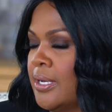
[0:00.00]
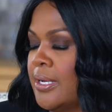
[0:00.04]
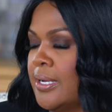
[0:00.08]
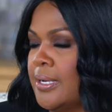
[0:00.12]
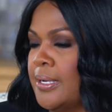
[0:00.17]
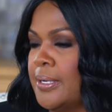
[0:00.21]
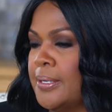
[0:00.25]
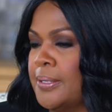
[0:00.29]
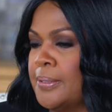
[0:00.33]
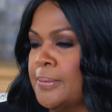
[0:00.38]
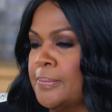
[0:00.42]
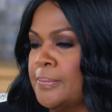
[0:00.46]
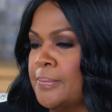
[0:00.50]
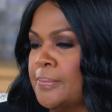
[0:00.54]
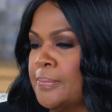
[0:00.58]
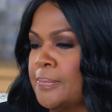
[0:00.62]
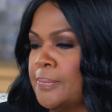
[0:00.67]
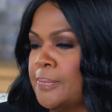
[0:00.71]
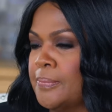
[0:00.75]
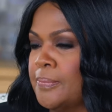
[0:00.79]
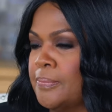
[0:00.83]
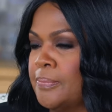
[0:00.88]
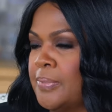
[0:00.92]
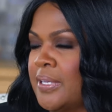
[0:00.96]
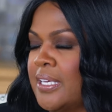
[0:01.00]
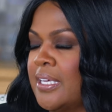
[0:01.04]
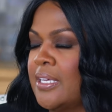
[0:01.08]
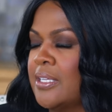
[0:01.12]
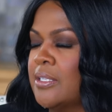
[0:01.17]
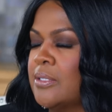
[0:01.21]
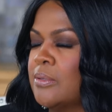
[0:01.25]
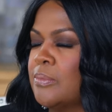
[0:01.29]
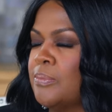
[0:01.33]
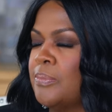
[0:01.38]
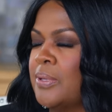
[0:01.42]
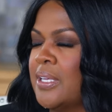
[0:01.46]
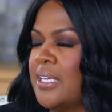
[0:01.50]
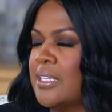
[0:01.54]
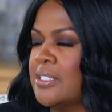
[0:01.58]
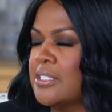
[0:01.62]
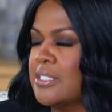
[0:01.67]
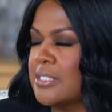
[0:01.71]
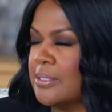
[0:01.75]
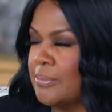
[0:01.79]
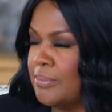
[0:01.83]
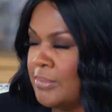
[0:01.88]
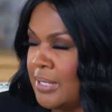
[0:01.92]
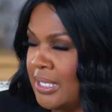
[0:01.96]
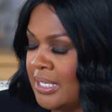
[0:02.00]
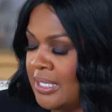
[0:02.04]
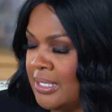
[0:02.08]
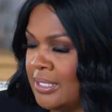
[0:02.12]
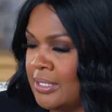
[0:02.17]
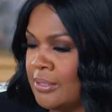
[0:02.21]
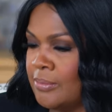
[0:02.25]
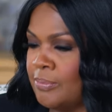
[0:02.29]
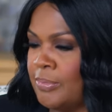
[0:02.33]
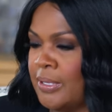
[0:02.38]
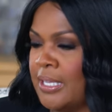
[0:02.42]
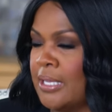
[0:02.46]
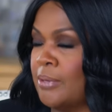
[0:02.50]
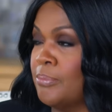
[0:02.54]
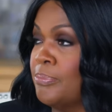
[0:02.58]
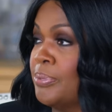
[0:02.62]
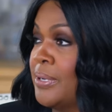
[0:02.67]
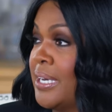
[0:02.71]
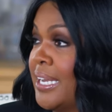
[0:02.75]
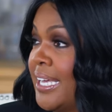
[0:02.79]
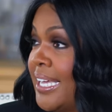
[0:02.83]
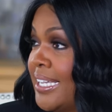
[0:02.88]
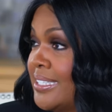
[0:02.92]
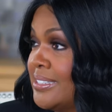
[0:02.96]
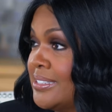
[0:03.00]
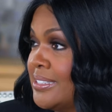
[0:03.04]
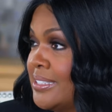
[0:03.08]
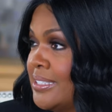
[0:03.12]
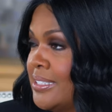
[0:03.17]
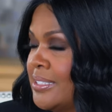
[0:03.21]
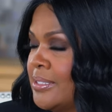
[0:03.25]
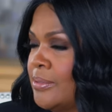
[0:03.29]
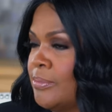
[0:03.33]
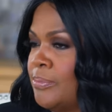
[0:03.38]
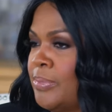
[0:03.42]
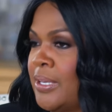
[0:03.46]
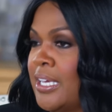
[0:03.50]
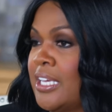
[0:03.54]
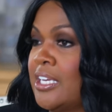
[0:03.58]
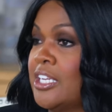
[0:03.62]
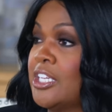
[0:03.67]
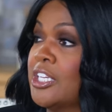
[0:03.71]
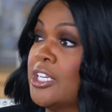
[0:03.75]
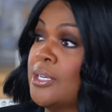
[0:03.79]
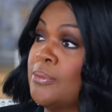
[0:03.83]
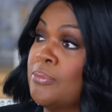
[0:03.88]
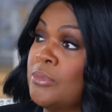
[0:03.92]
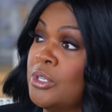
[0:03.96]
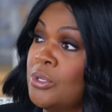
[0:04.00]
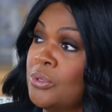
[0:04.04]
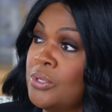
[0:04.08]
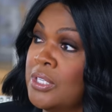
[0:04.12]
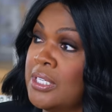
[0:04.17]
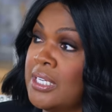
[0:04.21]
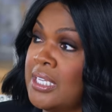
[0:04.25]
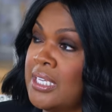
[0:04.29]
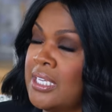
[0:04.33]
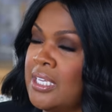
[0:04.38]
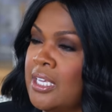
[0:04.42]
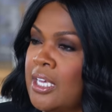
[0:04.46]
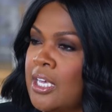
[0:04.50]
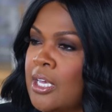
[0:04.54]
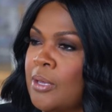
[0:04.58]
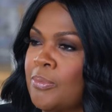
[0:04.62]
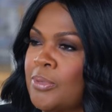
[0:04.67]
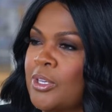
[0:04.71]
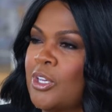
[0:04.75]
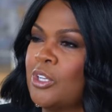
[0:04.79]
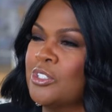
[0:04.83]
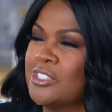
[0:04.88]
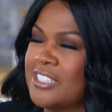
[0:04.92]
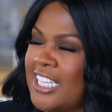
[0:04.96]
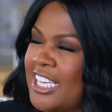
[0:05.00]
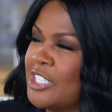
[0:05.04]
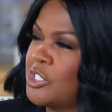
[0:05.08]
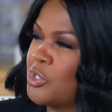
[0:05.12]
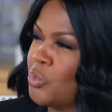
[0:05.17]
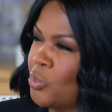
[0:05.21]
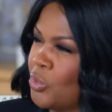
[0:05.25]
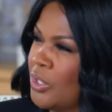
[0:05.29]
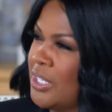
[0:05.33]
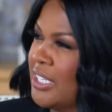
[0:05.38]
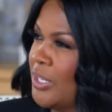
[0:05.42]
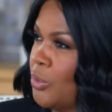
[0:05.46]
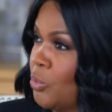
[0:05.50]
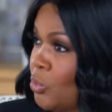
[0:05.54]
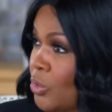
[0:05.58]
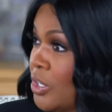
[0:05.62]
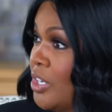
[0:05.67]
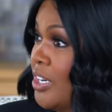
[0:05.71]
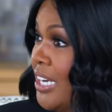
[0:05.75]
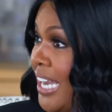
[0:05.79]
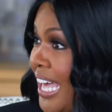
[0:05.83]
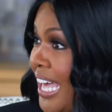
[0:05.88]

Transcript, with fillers: Um, being being submitted, being planted, being in community, mm-hmm. because that's really real